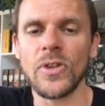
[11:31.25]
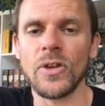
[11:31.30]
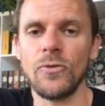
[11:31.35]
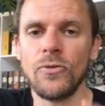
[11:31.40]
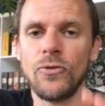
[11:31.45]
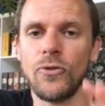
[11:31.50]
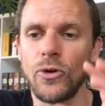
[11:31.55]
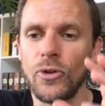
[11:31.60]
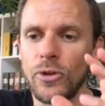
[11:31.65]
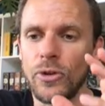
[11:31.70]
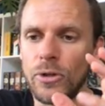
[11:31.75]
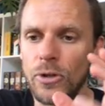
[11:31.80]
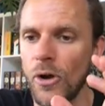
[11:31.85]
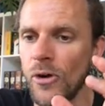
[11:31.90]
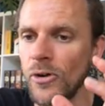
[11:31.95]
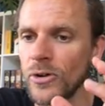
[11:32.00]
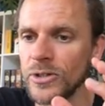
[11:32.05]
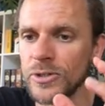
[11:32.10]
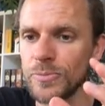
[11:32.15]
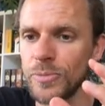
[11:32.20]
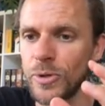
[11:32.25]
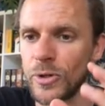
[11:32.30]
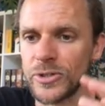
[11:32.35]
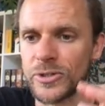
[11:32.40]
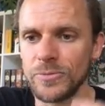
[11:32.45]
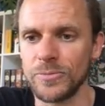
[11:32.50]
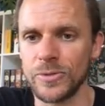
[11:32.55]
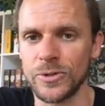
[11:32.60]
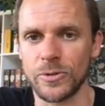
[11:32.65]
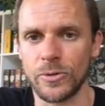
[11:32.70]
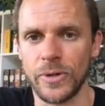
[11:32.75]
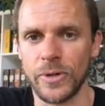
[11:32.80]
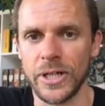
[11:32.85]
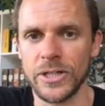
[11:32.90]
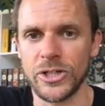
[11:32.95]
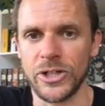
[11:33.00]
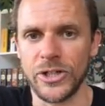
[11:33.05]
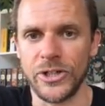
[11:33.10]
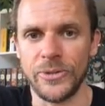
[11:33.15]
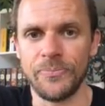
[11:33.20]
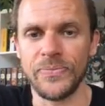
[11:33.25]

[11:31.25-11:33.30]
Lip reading: for the longest possible duration.